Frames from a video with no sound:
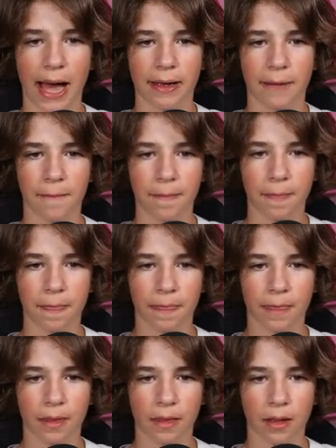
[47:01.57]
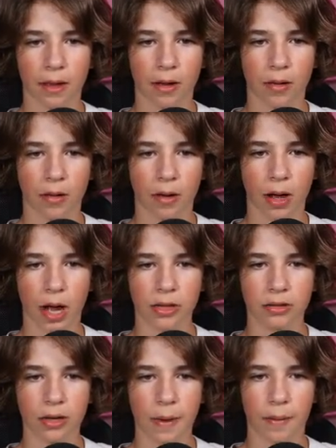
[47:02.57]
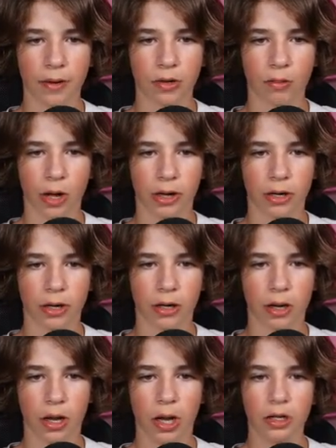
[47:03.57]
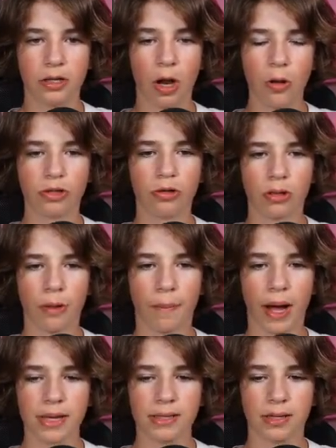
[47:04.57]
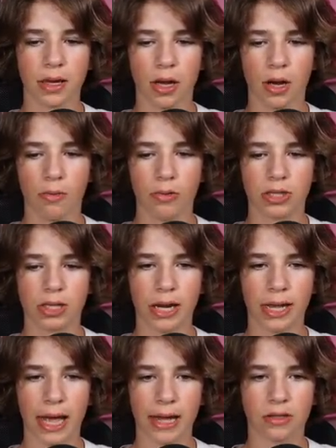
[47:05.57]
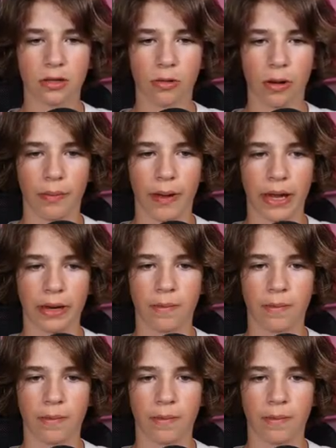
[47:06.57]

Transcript: Oh, dude, I'm underwater. Don't shoot the bus. We just gotta get to him, man.